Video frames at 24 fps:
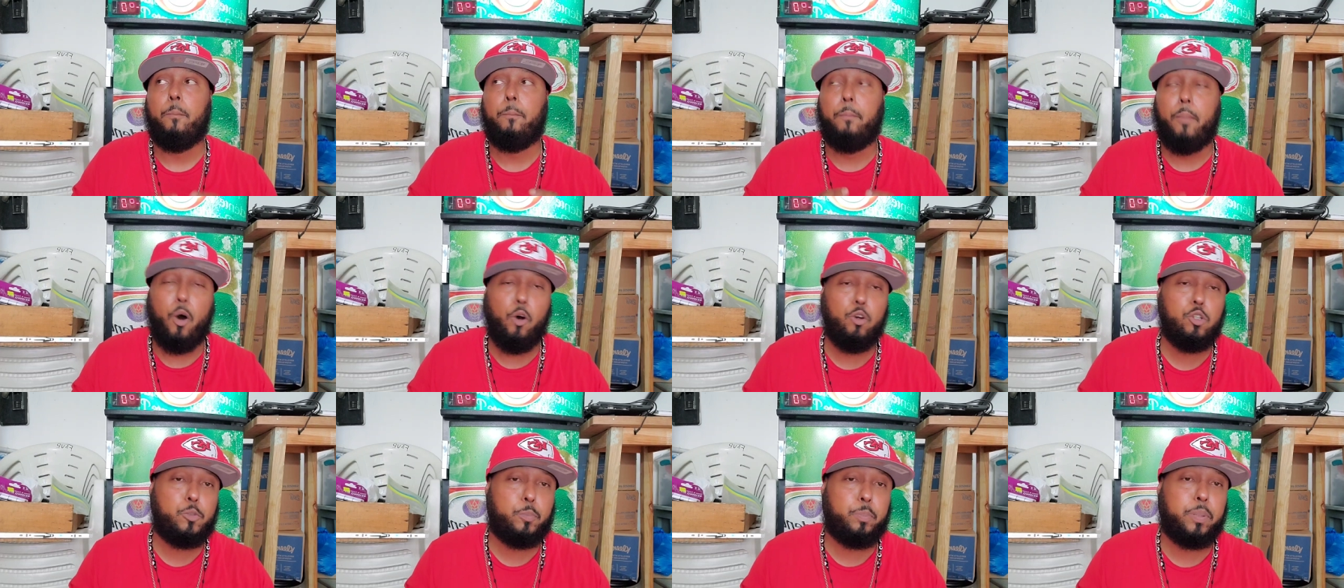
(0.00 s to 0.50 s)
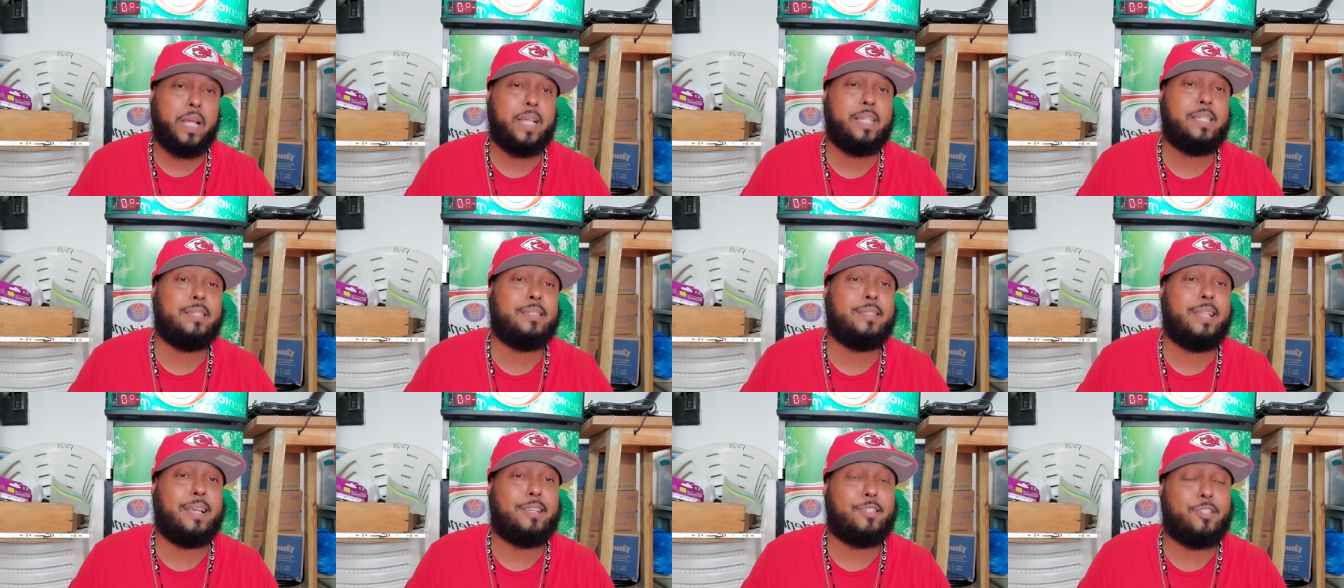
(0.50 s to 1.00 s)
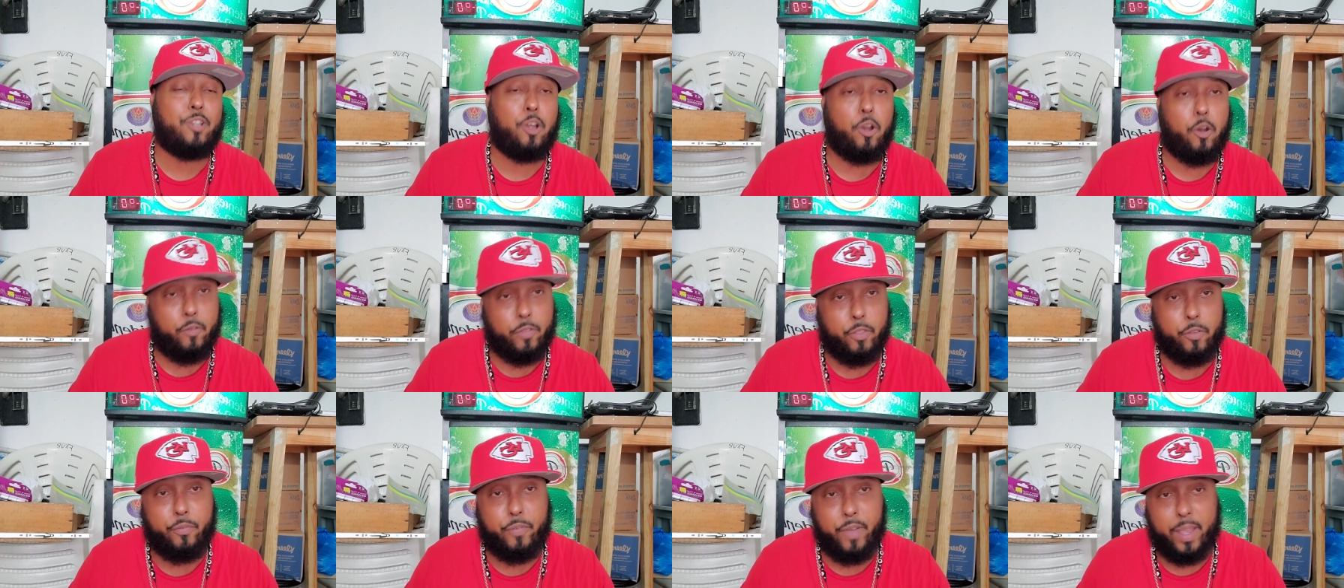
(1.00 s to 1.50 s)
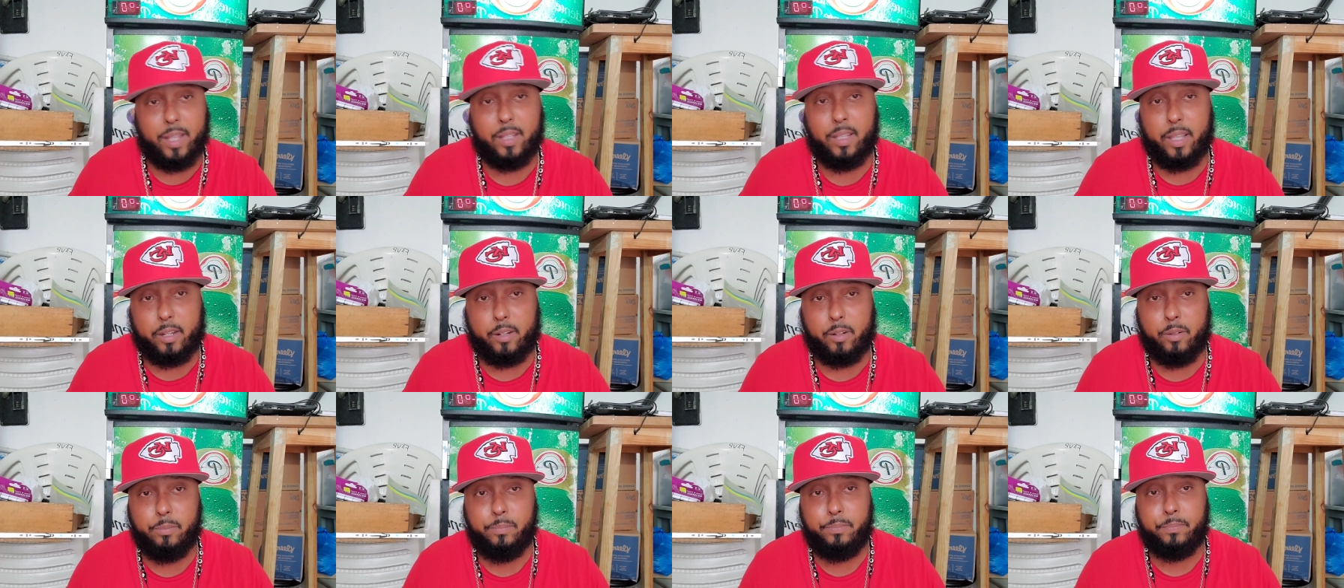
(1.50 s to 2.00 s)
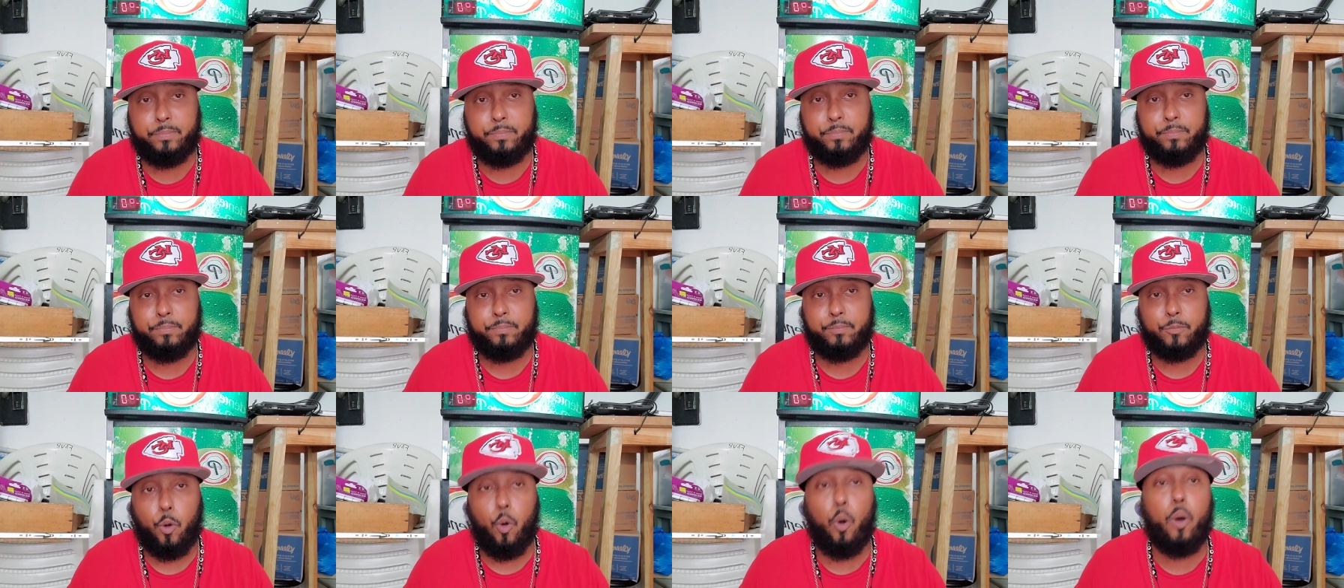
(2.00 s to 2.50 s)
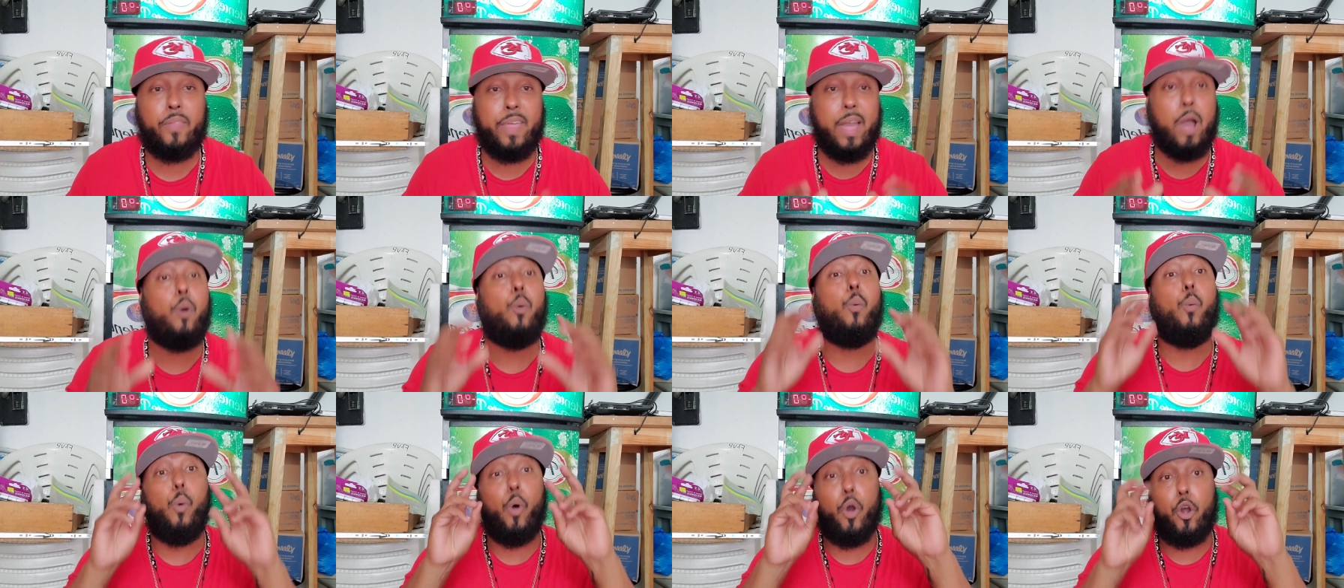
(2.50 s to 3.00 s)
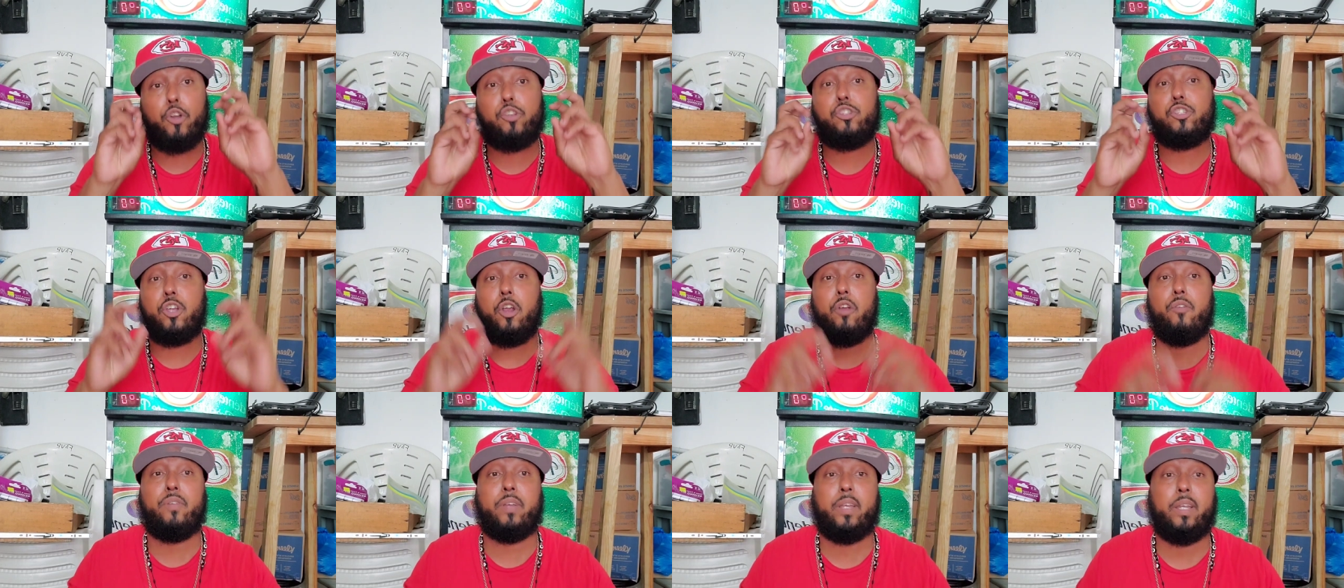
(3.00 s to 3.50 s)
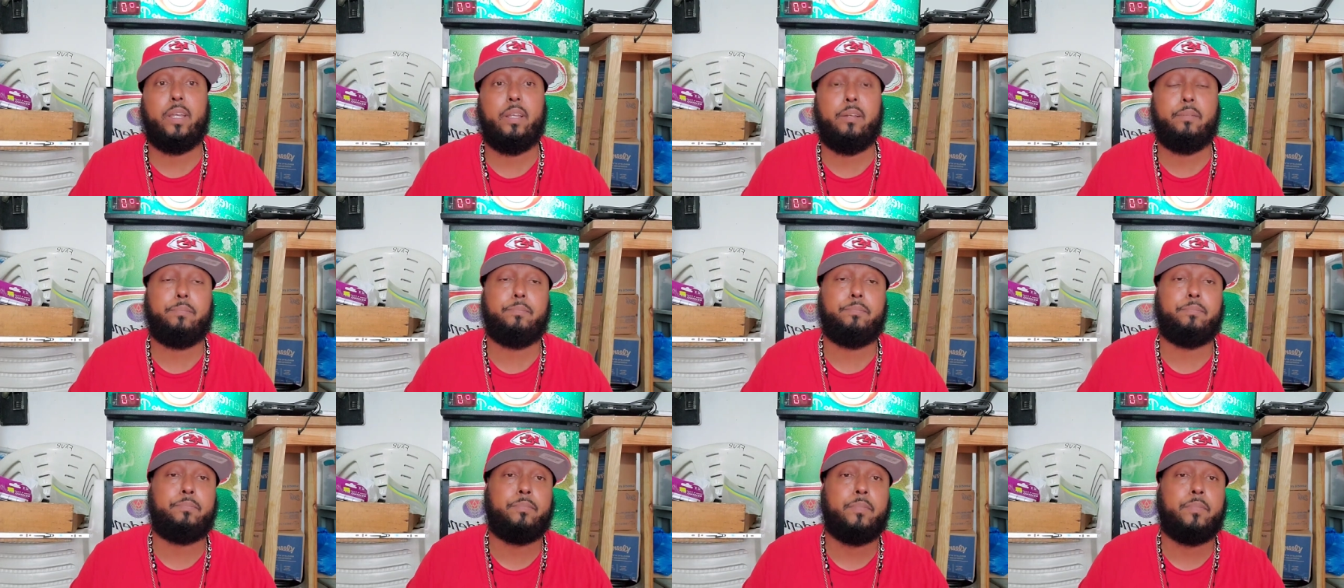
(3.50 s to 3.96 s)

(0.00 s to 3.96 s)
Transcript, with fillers: Most places that serve the fake liquor or that were serving it,